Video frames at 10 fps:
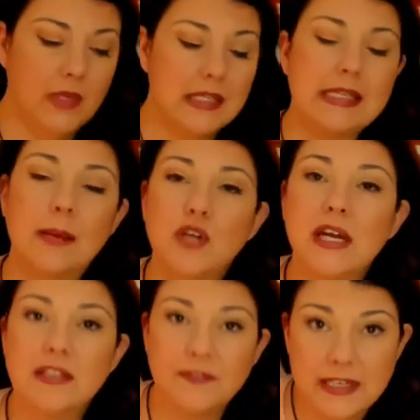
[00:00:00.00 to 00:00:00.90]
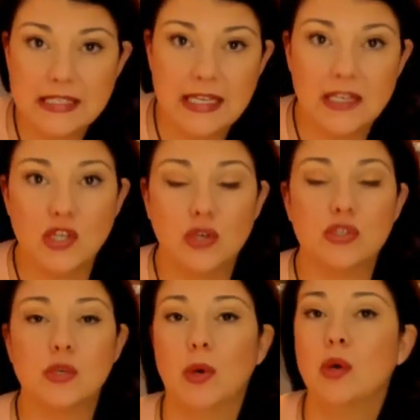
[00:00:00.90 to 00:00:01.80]
Stop trying to fix things that are
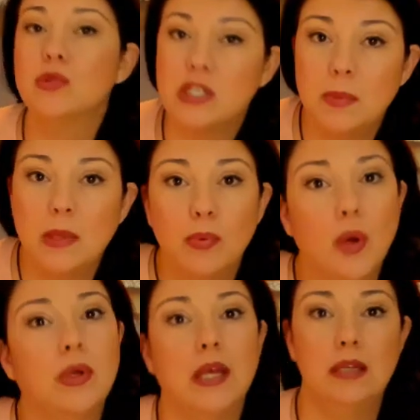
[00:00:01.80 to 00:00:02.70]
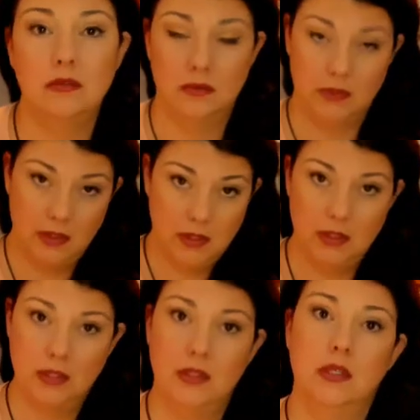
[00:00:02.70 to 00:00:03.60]
supposed to be broken.
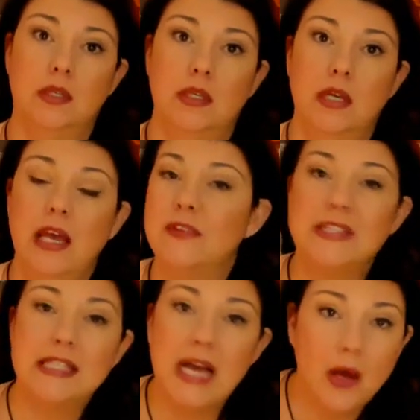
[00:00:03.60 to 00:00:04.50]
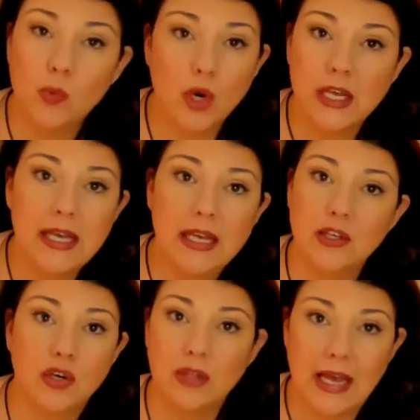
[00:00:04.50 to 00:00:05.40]
If it's not working in
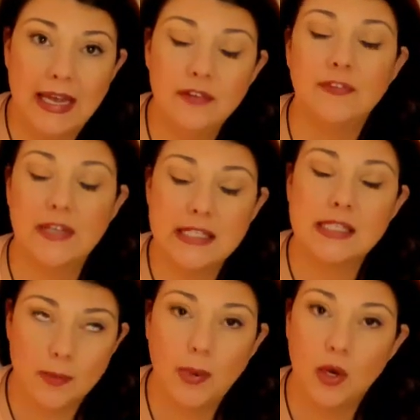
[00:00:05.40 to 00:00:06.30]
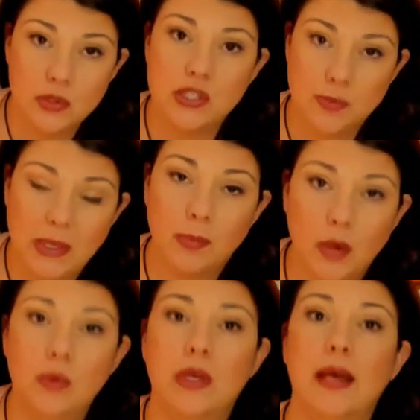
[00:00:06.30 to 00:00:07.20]
your life, it's supposed to be
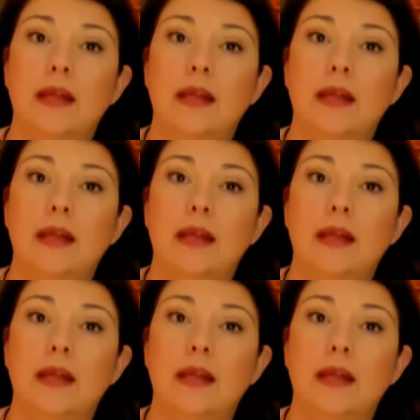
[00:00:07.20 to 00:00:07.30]
broken.